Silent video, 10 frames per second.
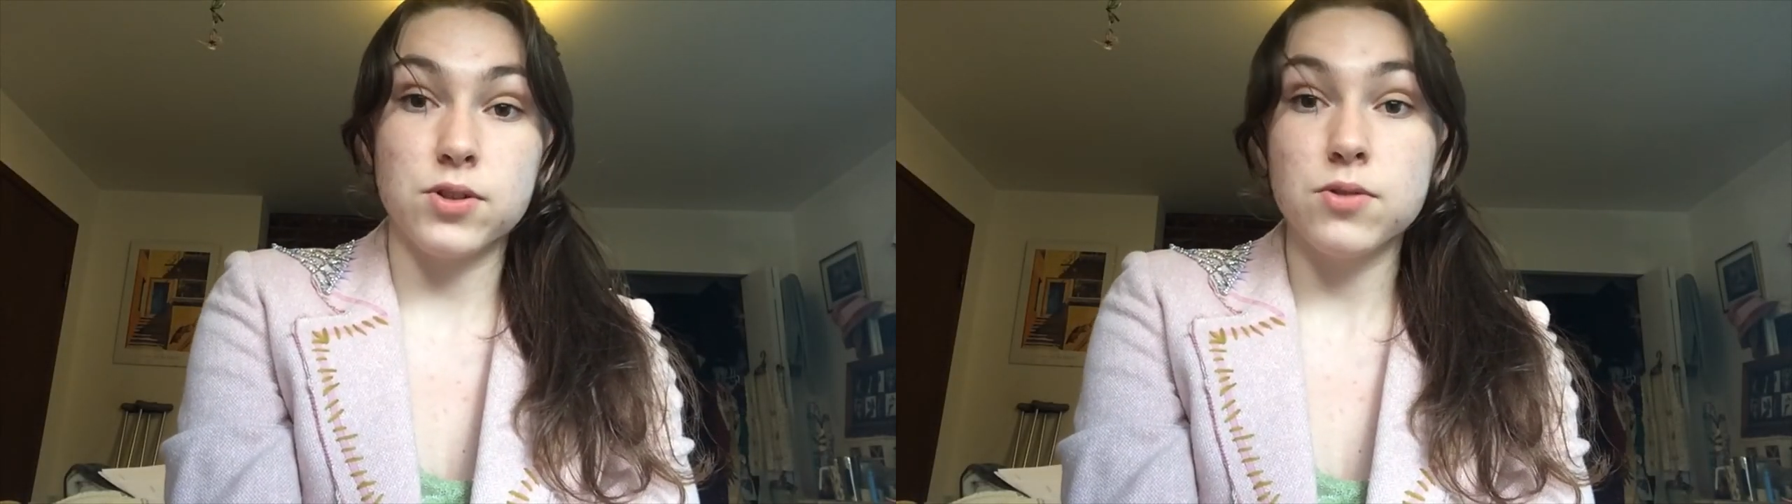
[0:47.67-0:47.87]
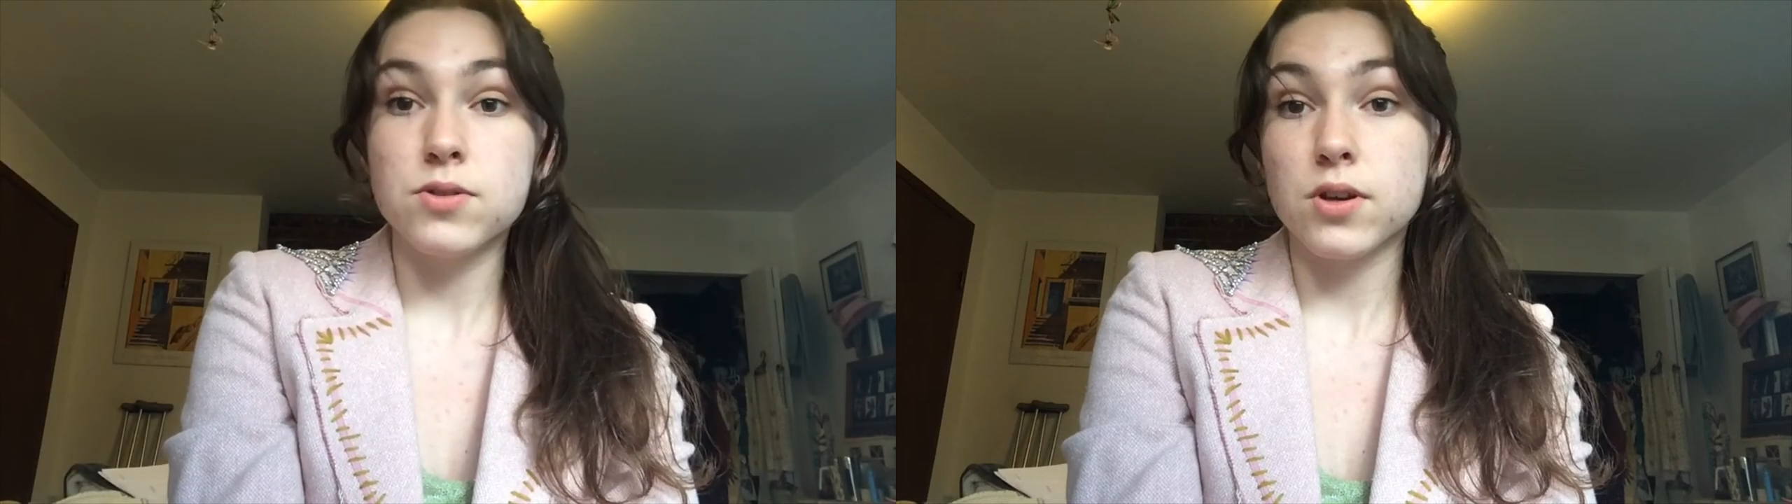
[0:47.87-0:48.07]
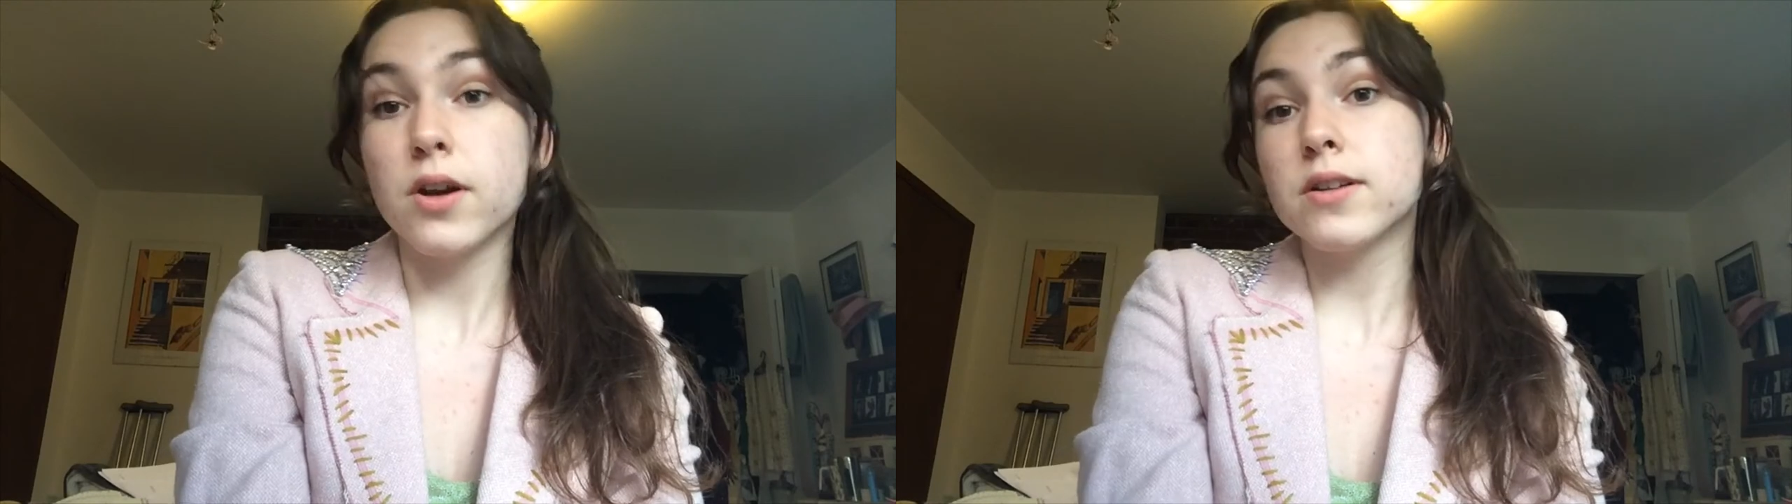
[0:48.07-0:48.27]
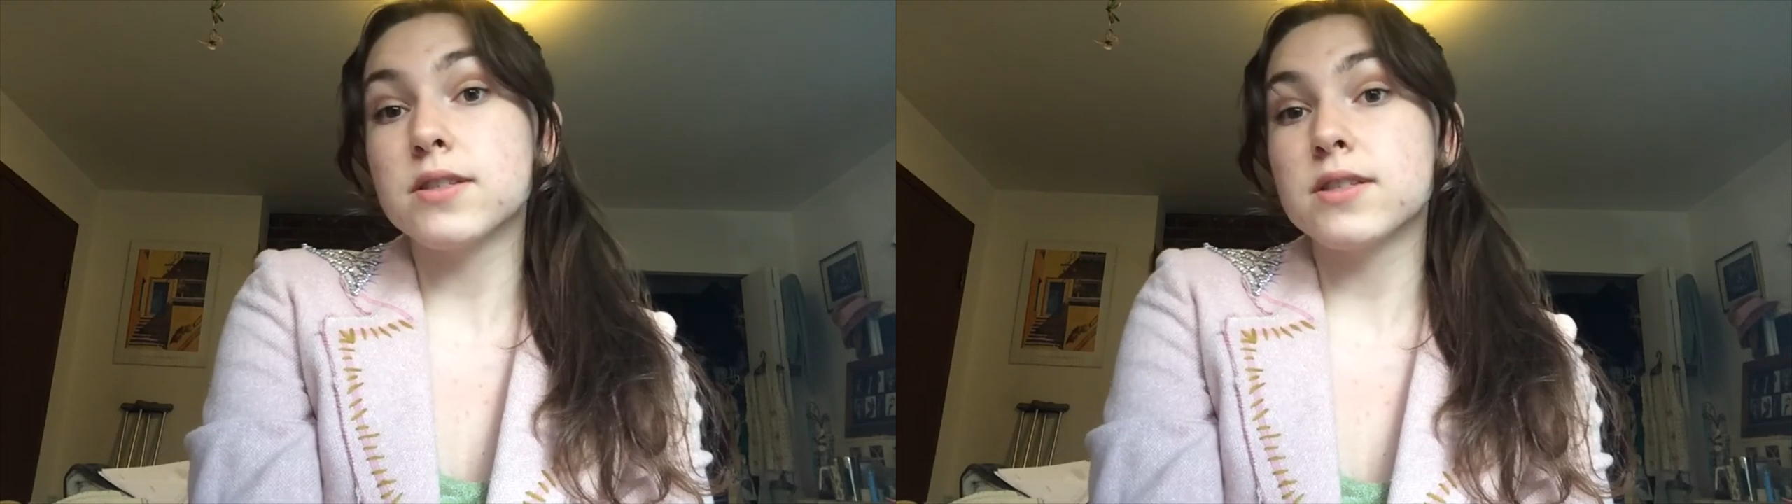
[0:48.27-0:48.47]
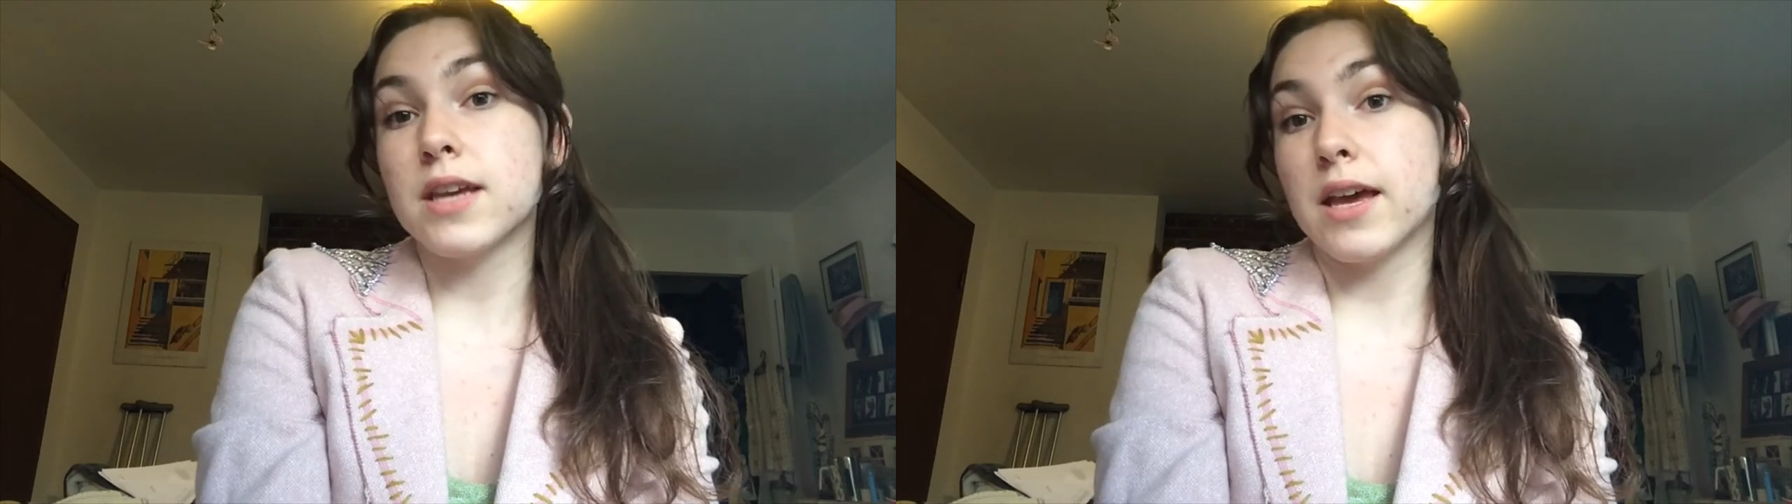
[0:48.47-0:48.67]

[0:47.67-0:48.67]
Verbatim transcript: two skirts